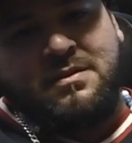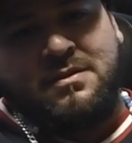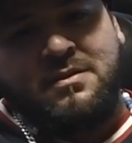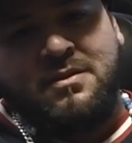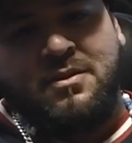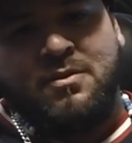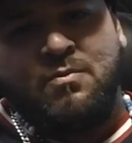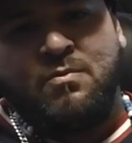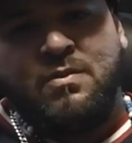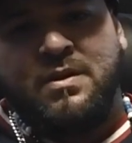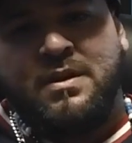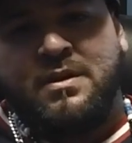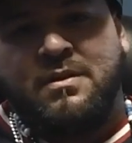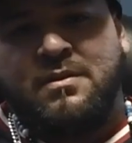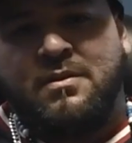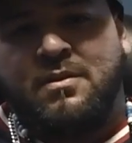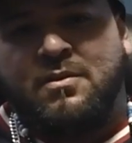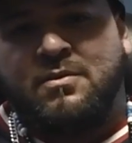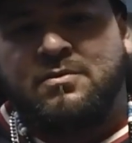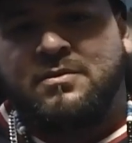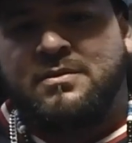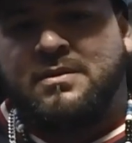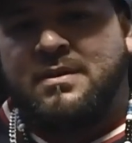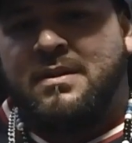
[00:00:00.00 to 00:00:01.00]
you're one of
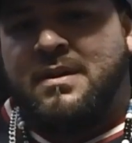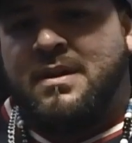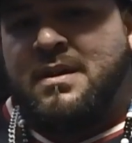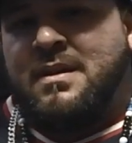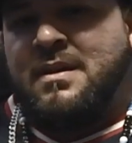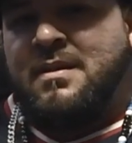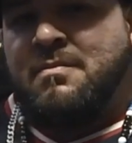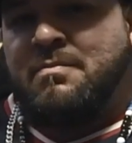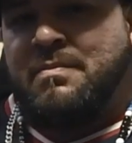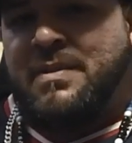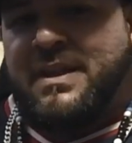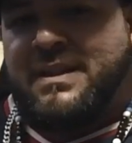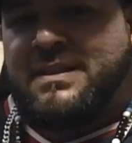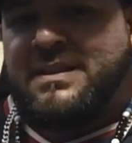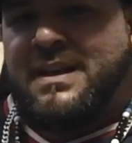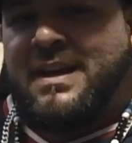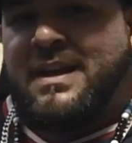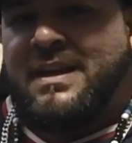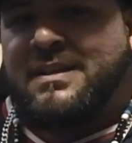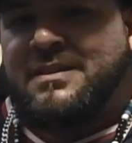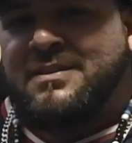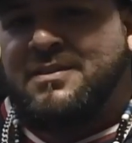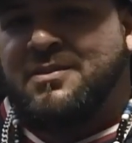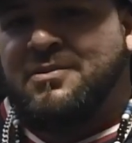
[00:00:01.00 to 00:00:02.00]
those bitch
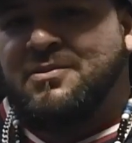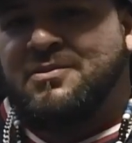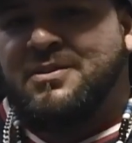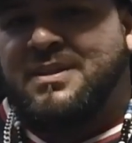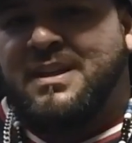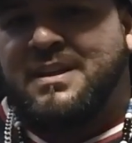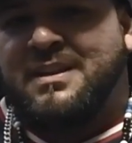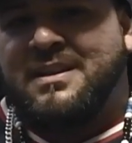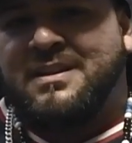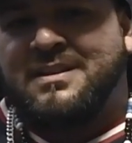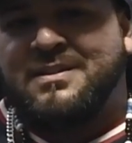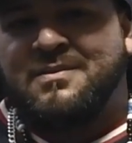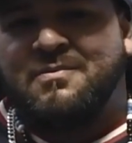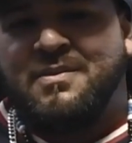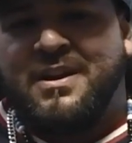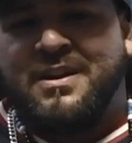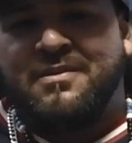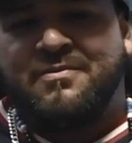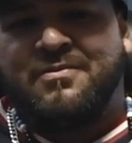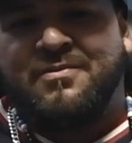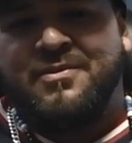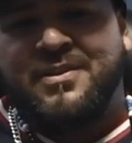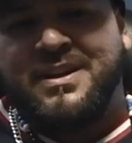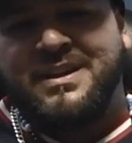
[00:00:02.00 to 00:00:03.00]
ass dudes that doesn't want
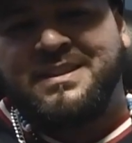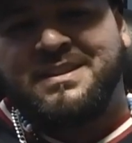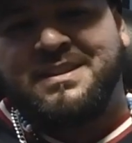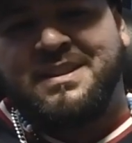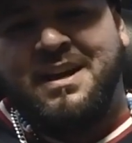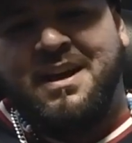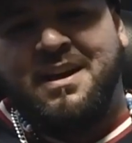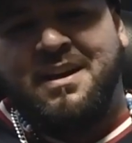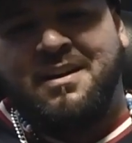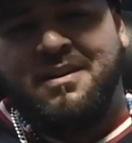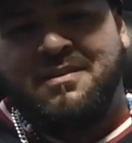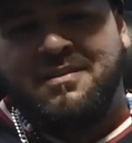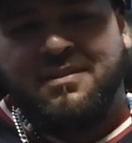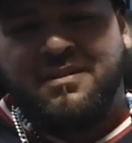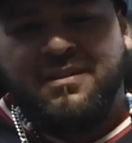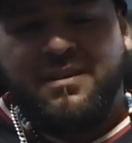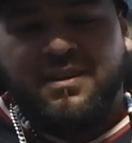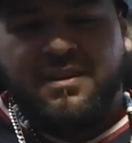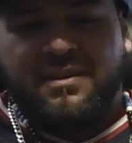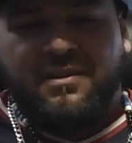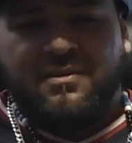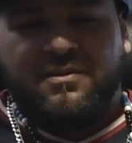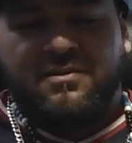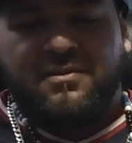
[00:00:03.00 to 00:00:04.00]
to freestyle,
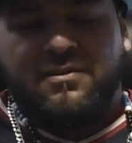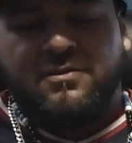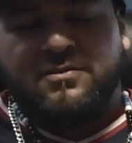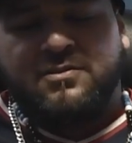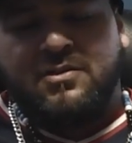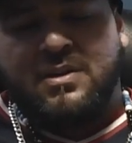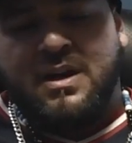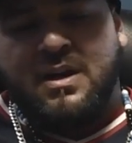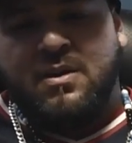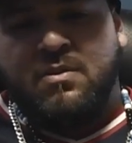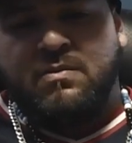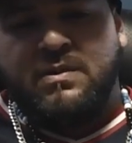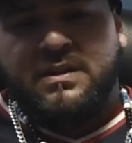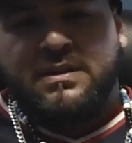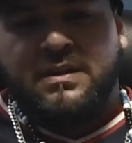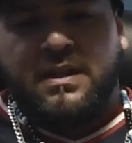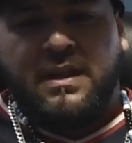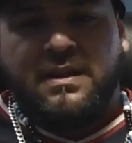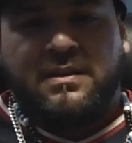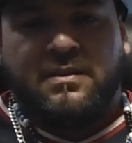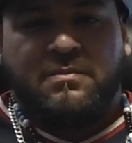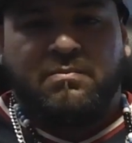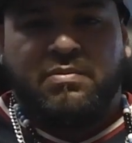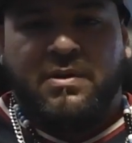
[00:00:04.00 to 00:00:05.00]
so I always
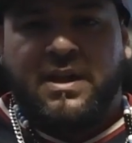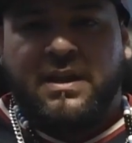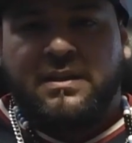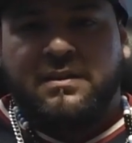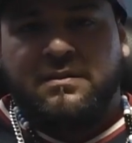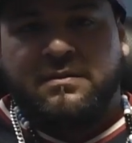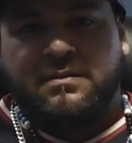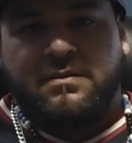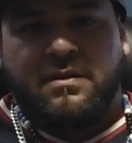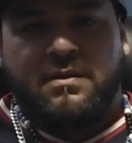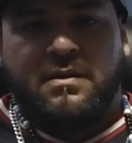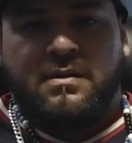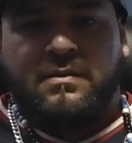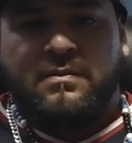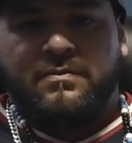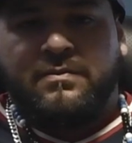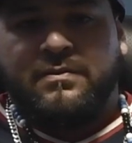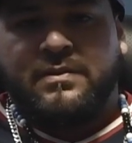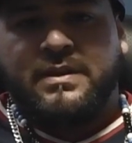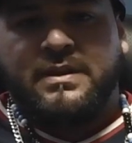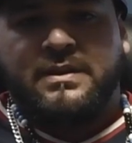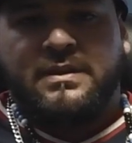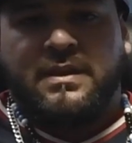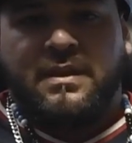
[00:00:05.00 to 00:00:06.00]
like to practice the art of
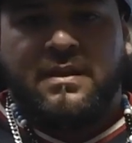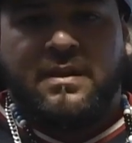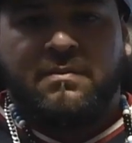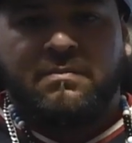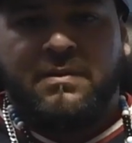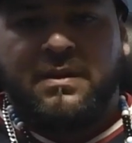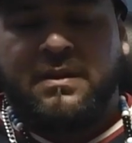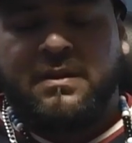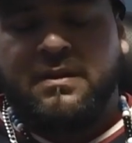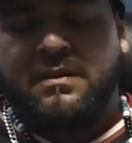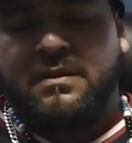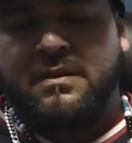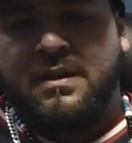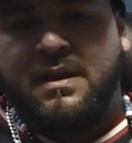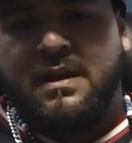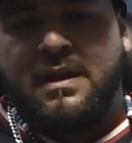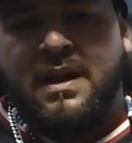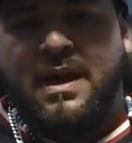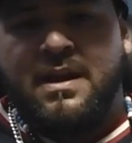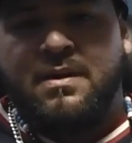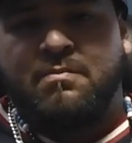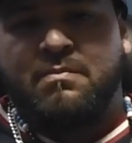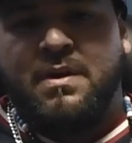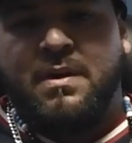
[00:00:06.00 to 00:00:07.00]
freestyle. I mean, a
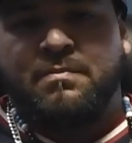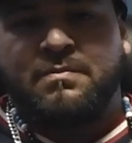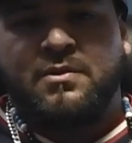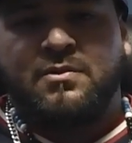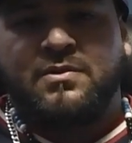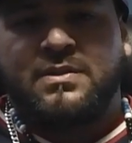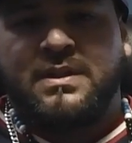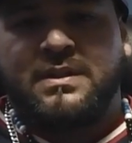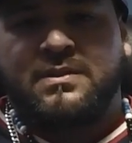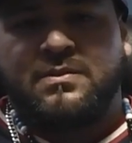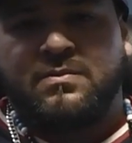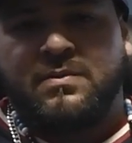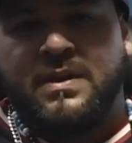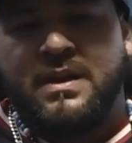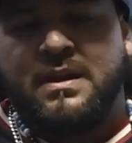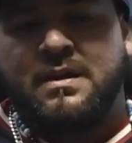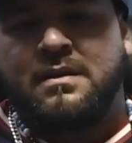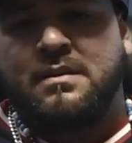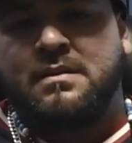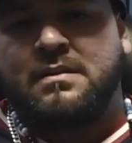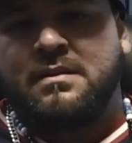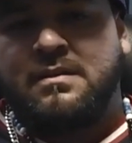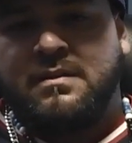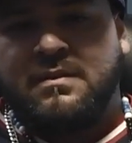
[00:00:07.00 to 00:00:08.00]
lot of my music's
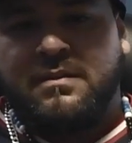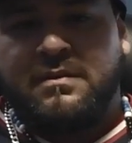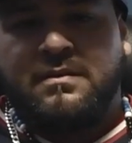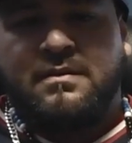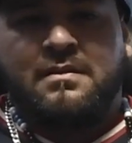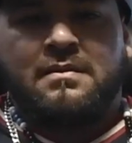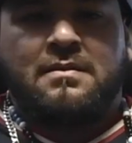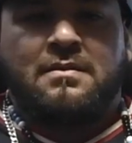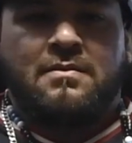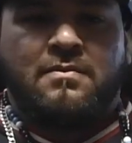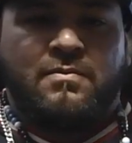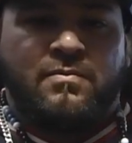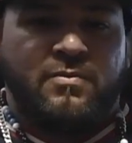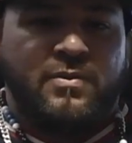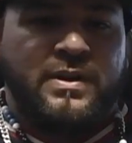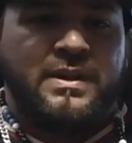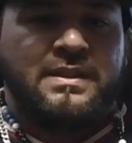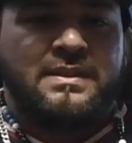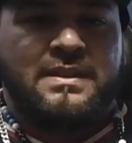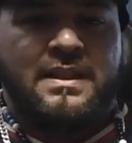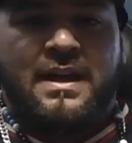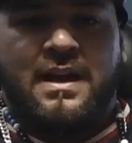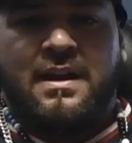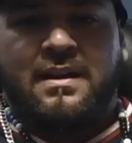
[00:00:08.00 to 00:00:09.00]
written
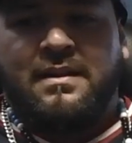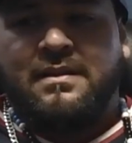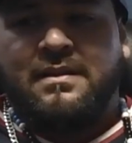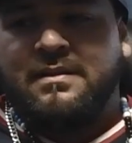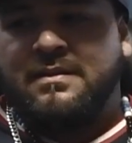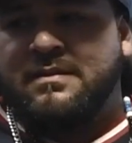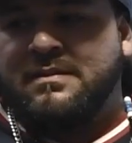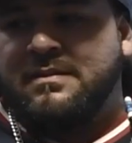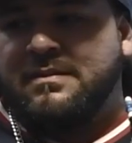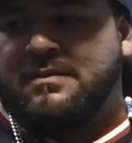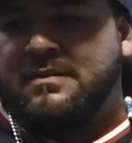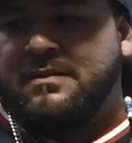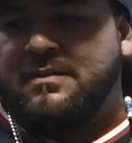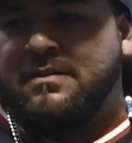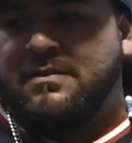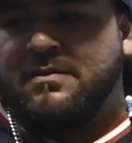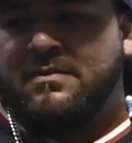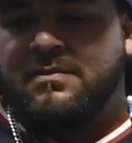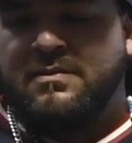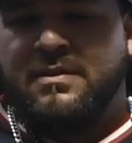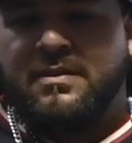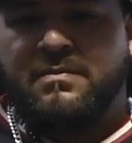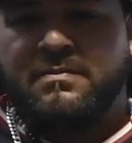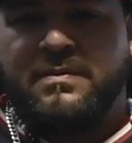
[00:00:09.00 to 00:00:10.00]
freestyling, you know
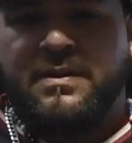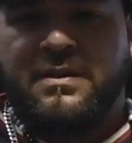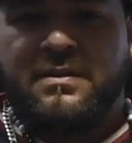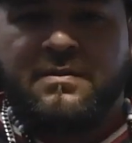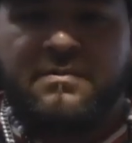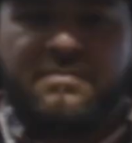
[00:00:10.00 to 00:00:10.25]
what I mean?